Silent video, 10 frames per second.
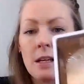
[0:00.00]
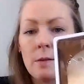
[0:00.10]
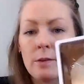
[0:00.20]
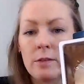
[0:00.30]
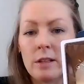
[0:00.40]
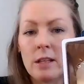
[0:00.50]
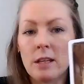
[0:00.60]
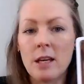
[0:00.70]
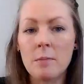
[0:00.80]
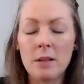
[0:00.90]
it feels like it
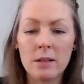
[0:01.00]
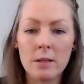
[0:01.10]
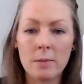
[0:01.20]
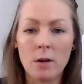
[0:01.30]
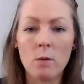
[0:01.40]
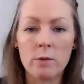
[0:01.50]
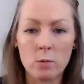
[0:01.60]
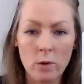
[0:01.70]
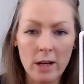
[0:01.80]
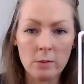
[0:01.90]
can be a little bit
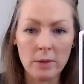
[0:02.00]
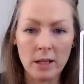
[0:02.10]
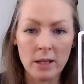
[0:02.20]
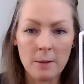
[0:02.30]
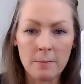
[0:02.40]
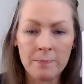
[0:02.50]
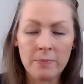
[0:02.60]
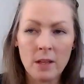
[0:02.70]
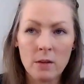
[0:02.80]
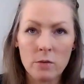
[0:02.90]
overwhelming
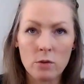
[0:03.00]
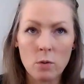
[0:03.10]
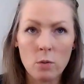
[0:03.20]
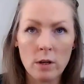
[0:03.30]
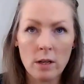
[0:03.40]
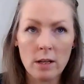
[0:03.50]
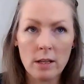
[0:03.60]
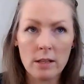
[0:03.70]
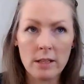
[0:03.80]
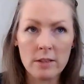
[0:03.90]
so
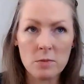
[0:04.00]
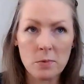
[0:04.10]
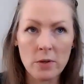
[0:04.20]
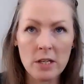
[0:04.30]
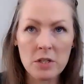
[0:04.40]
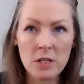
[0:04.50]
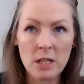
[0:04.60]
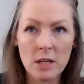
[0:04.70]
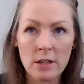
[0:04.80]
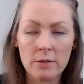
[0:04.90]
the inspiration
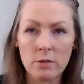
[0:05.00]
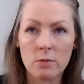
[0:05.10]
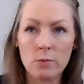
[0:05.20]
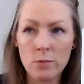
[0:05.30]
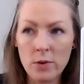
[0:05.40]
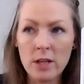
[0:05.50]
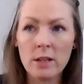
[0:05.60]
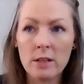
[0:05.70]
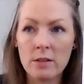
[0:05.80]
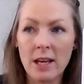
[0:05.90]
here is to
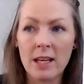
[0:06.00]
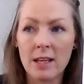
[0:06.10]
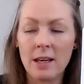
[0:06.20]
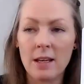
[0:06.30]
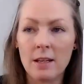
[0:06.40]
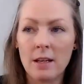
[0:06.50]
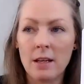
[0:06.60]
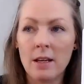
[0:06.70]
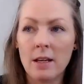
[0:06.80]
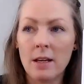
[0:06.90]
really take it
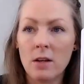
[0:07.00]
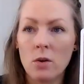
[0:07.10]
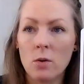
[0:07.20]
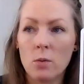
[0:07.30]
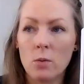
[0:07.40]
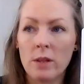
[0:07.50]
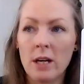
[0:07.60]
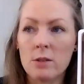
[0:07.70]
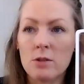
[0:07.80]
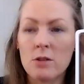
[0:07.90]

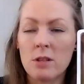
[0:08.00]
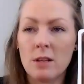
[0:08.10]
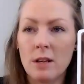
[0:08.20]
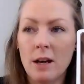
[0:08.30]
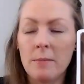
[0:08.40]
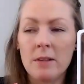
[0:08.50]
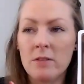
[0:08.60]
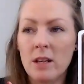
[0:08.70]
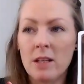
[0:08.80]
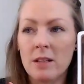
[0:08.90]
without you i'm not
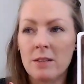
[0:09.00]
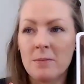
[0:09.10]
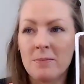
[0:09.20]
saying